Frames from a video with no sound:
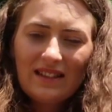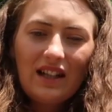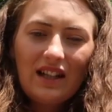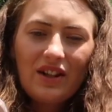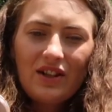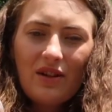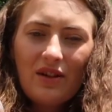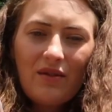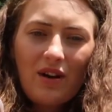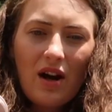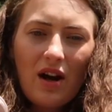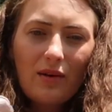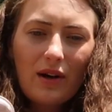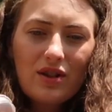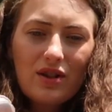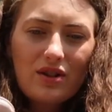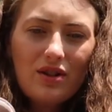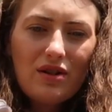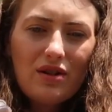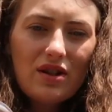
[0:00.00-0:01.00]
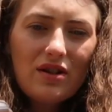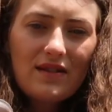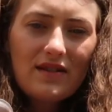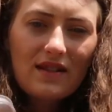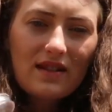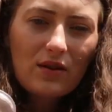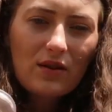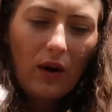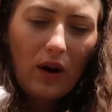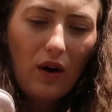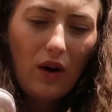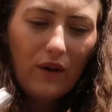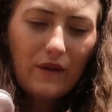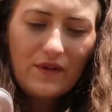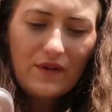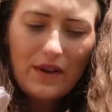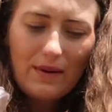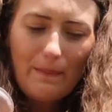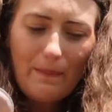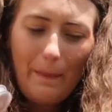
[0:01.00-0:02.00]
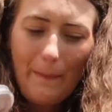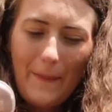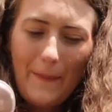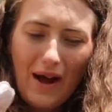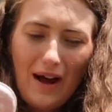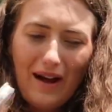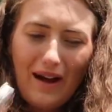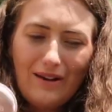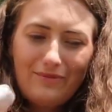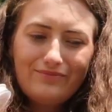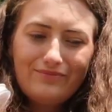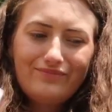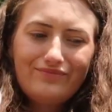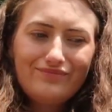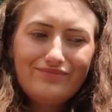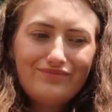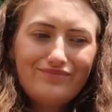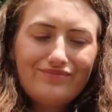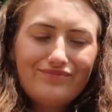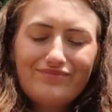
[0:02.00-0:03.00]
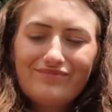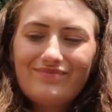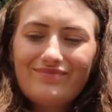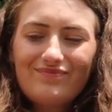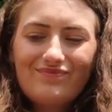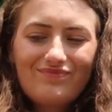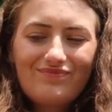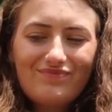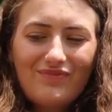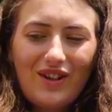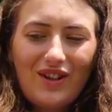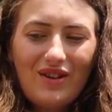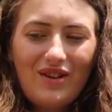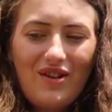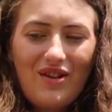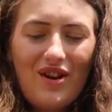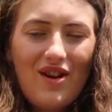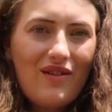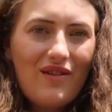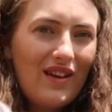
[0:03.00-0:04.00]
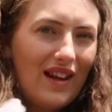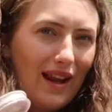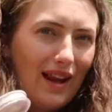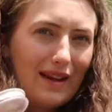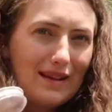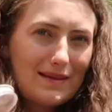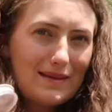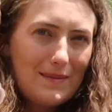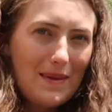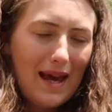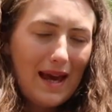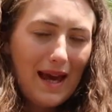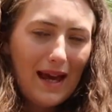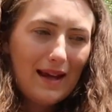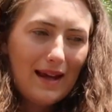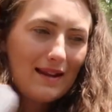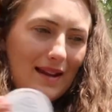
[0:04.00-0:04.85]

I don't know. I do use this quite often, but I don't know if it likes me.